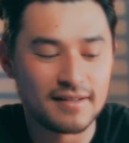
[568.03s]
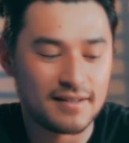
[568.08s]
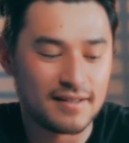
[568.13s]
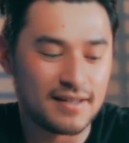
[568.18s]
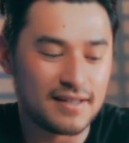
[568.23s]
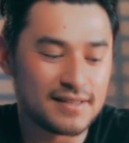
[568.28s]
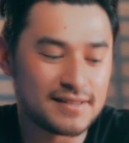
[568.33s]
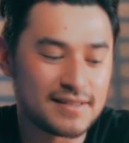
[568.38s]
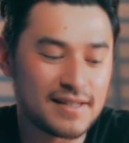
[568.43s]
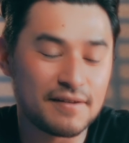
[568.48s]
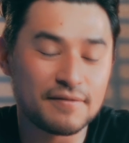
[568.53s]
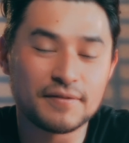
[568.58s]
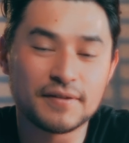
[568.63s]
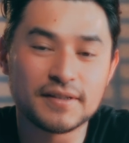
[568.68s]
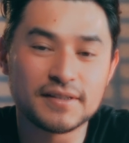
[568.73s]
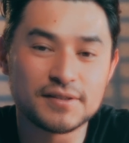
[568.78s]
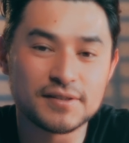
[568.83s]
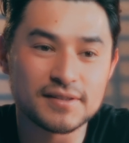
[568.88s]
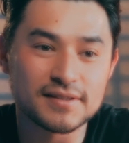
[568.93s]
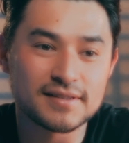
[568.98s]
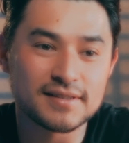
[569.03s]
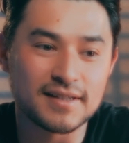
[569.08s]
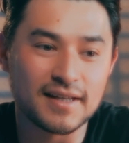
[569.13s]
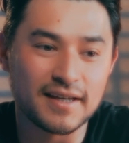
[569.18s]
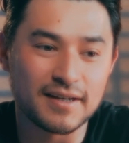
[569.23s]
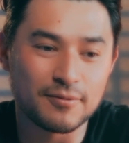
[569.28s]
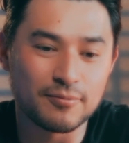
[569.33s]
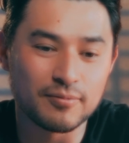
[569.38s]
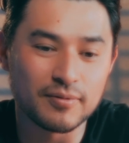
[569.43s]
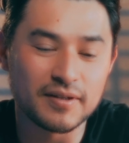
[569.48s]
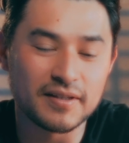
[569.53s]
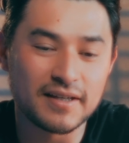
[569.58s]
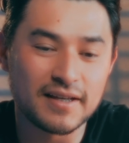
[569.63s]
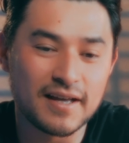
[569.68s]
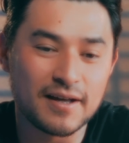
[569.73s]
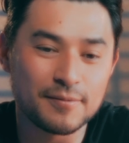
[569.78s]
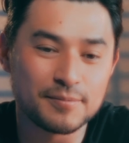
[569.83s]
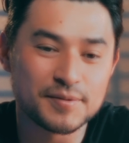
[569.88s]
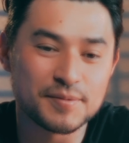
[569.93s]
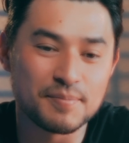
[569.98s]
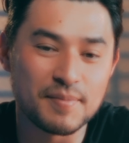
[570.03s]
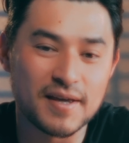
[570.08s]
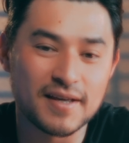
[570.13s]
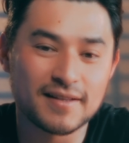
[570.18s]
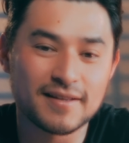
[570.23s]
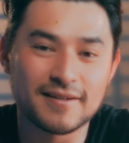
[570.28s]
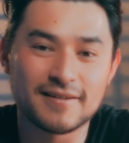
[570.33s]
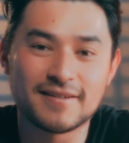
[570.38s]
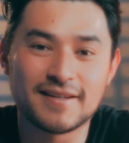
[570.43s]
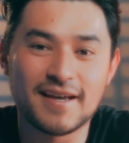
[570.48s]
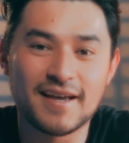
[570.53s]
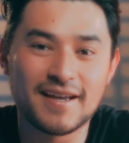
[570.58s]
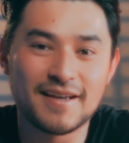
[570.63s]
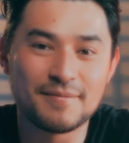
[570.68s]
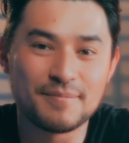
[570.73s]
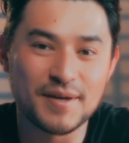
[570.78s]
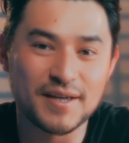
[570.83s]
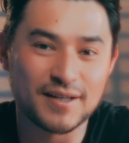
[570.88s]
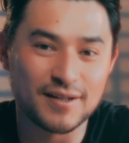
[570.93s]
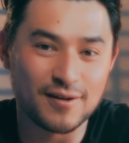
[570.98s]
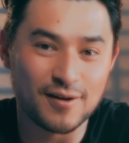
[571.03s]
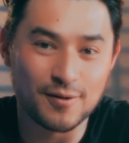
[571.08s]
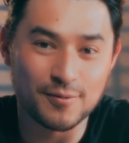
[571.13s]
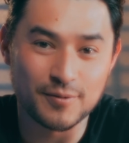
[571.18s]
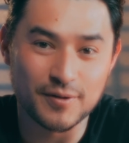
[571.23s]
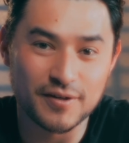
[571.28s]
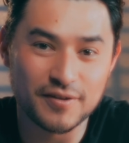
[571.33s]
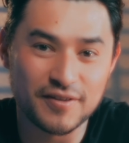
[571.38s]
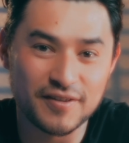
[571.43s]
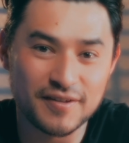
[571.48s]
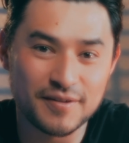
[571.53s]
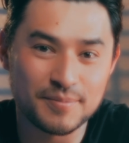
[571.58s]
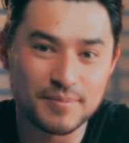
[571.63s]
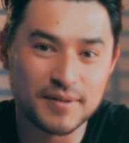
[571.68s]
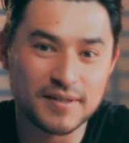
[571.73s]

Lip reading: it definitely just like really helps make their day and make it all worth it,